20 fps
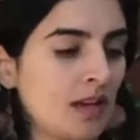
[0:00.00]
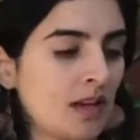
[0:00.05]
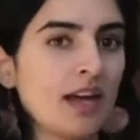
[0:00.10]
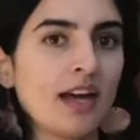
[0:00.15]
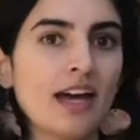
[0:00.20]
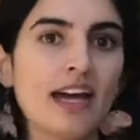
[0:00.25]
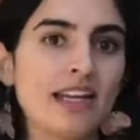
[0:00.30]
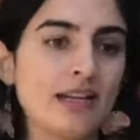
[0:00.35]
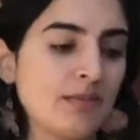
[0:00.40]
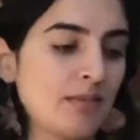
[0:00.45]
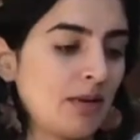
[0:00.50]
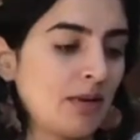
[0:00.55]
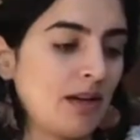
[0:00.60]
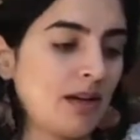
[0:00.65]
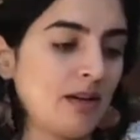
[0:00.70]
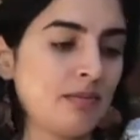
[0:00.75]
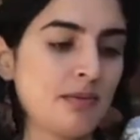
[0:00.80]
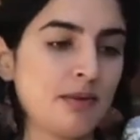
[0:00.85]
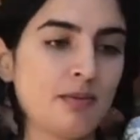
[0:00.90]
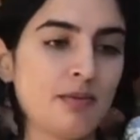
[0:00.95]
And you
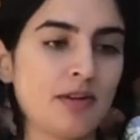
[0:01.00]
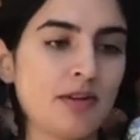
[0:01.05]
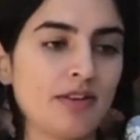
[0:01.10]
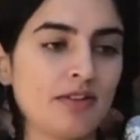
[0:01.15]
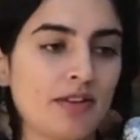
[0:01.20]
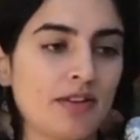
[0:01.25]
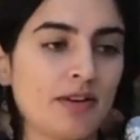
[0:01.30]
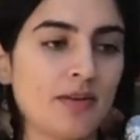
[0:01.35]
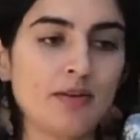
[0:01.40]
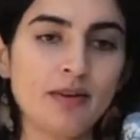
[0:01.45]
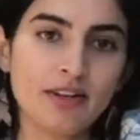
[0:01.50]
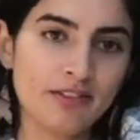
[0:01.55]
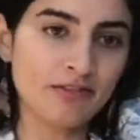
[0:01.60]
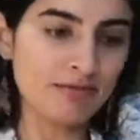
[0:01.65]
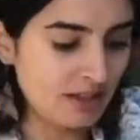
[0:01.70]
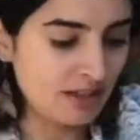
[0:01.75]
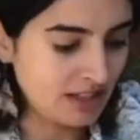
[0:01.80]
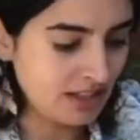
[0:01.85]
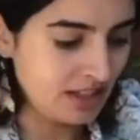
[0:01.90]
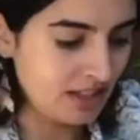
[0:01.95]
might be wondering, what if
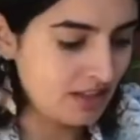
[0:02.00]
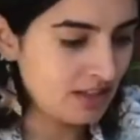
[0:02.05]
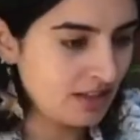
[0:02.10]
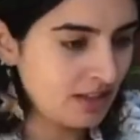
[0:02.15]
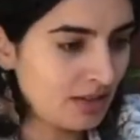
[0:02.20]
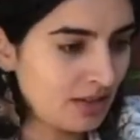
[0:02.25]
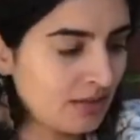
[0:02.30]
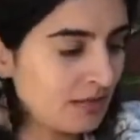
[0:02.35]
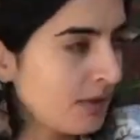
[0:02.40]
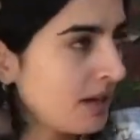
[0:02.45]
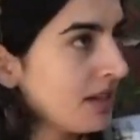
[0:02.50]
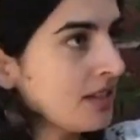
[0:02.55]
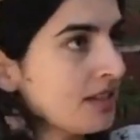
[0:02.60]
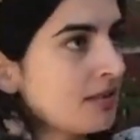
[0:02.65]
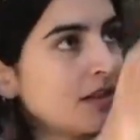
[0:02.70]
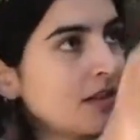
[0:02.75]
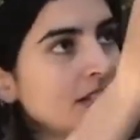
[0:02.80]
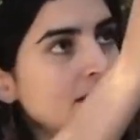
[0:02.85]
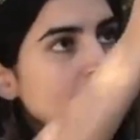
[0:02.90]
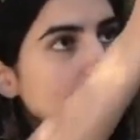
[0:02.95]
my
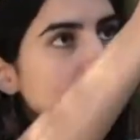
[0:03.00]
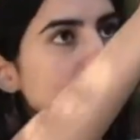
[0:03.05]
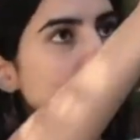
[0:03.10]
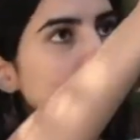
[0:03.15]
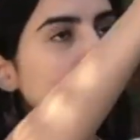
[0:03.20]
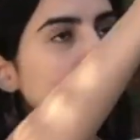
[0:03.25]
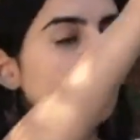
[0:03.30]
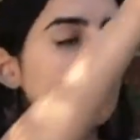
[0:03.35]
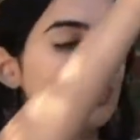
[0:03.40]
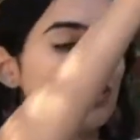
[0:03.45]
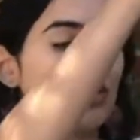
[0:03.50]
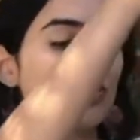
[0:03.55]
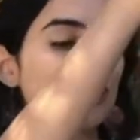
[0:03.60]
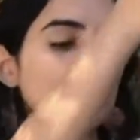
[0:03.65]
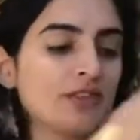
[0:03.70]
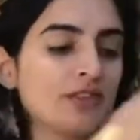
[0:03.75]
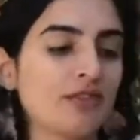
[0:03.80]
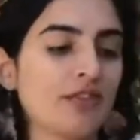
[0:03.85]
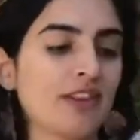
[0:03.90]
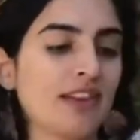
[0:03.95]
t-shirt yarn's all
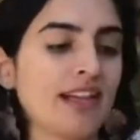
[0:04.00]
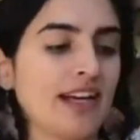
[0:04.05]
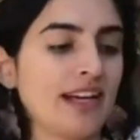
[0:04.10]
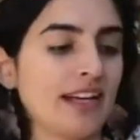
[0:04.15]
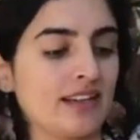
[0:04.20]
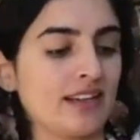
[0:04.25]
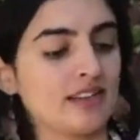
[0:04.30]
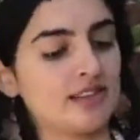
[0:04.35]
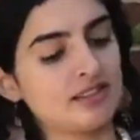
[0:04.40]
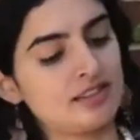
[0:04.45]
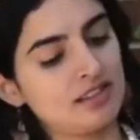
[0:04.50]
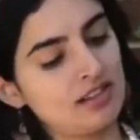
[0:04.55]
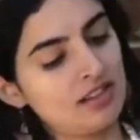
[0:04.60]
different lengths?